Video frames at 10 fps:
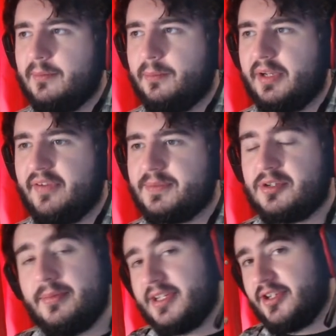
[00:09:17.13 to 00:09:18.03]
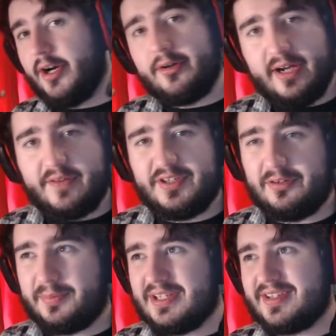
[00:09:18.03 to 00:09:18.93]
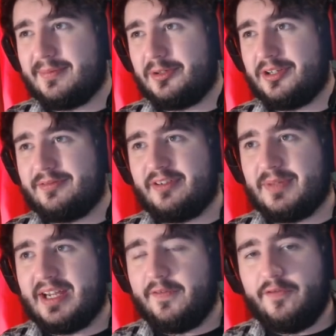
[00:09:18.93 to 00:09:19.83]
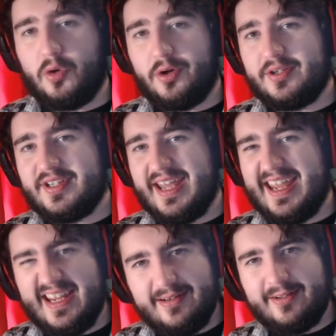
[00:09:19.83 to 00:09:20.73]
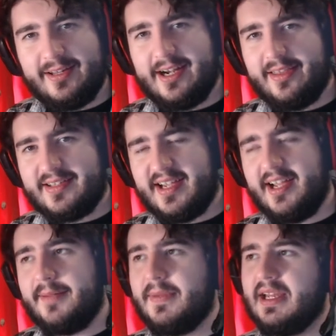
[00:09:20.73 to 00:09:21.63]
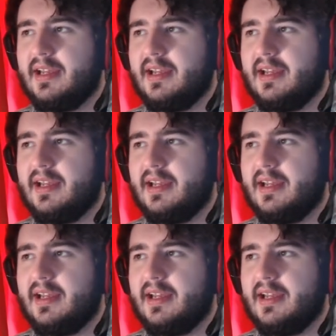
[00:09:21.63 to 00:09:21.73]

But if I'm streaming StarCraft, it'll be somewhere from like 4 to 8 a lot of the time.